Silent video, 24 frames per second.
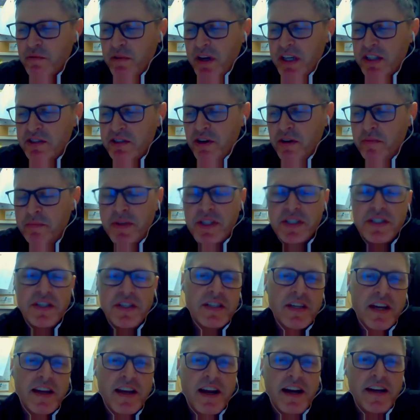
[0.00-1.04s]
restaurant
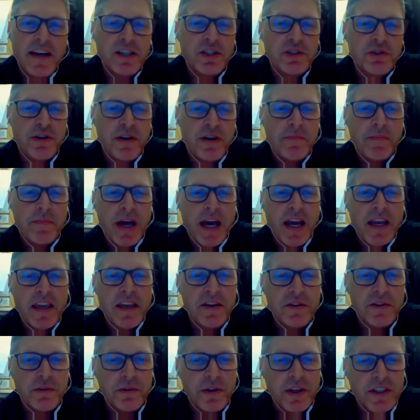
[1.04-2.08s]
business, I kind of tripped back
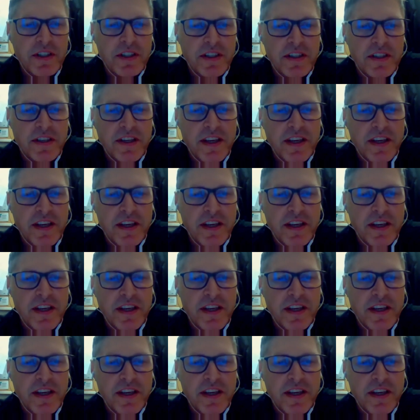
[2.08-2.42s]
into it.